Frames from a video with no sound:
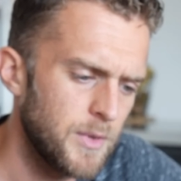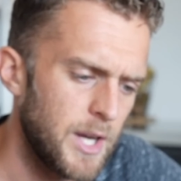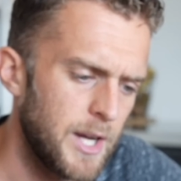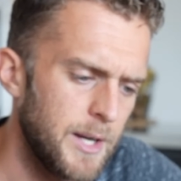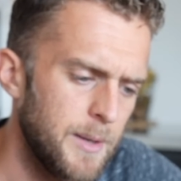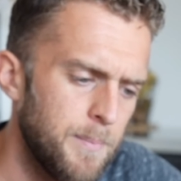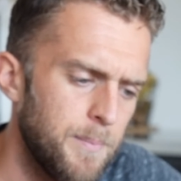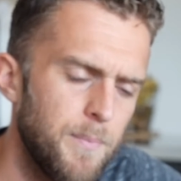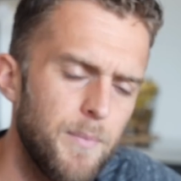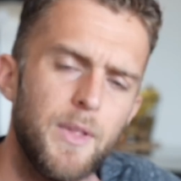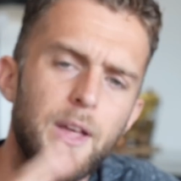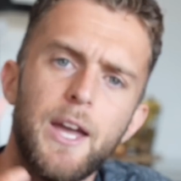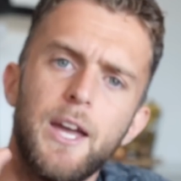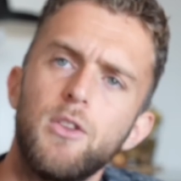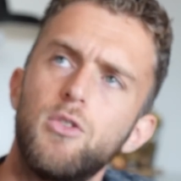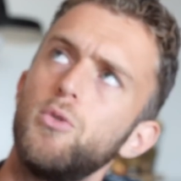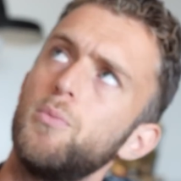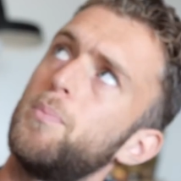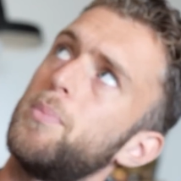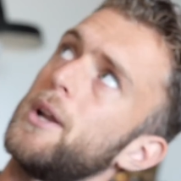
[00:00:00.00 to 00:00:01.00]
I
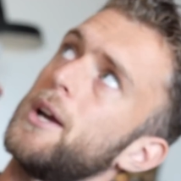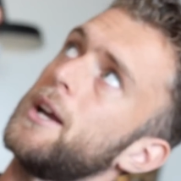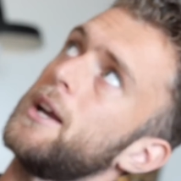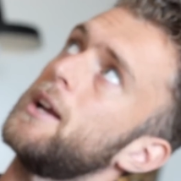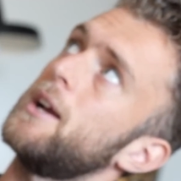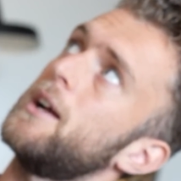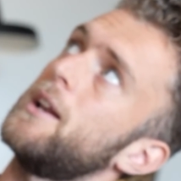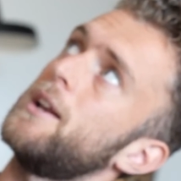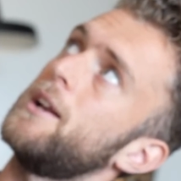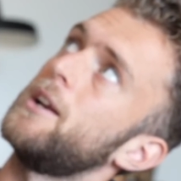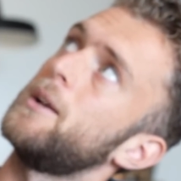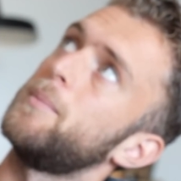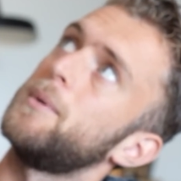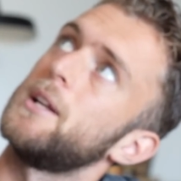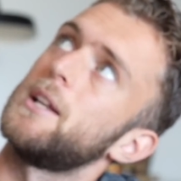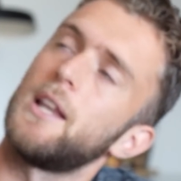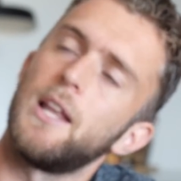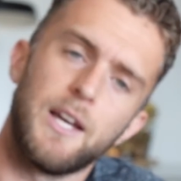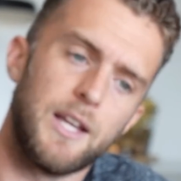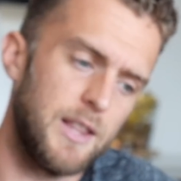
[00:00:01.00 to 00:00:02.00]
had to play a little
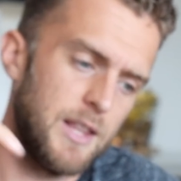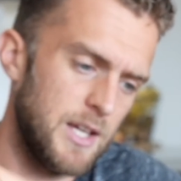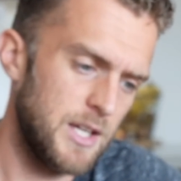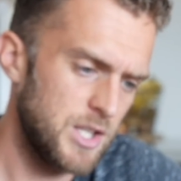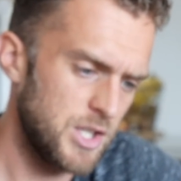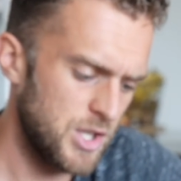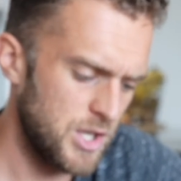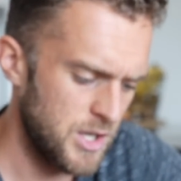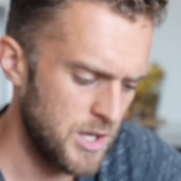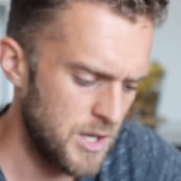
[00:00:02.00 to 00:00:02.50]
bit like this.